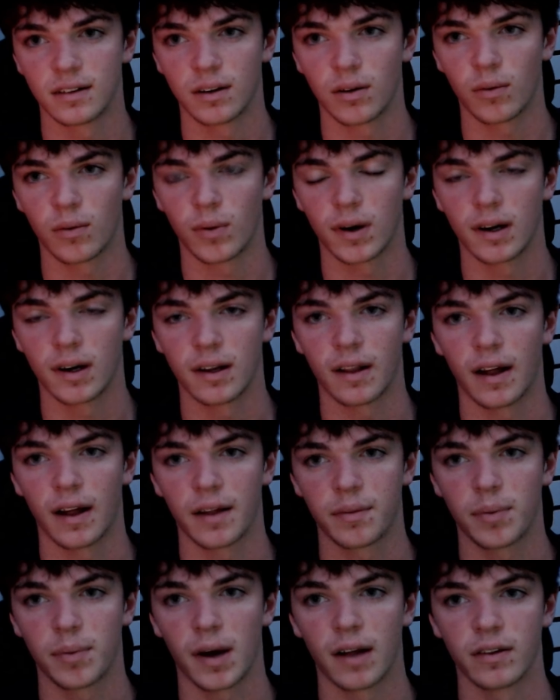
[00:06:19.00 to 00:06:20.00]
while a
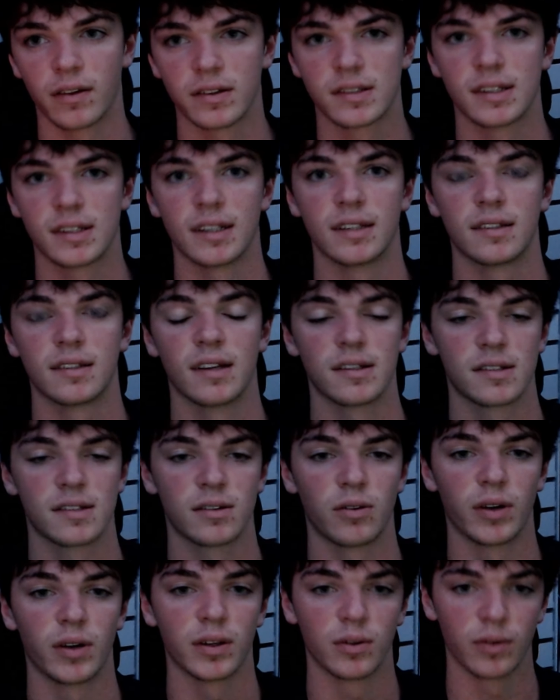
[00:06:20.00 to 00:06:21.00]
policy doesn't
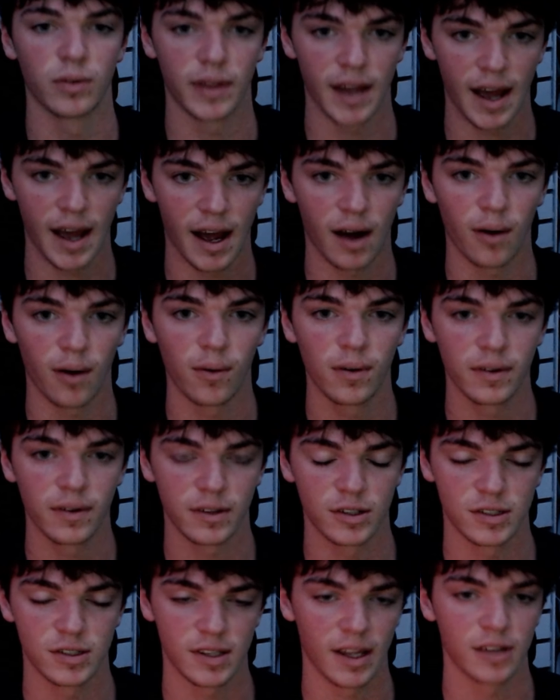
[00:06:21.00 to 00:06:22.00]
really do the how,
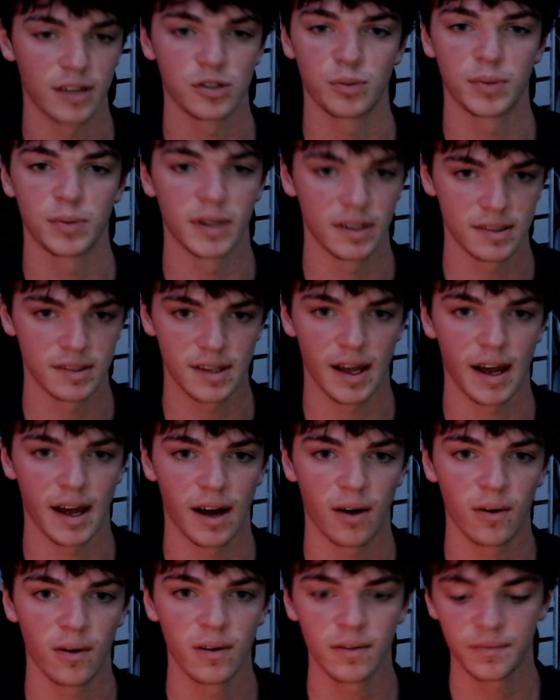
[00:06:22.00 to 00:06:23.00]
just the SOP is the
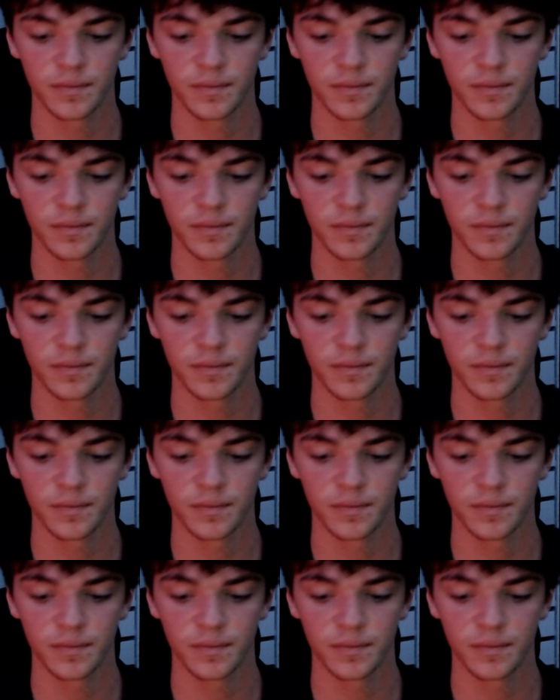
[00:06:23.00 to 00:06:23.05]
how.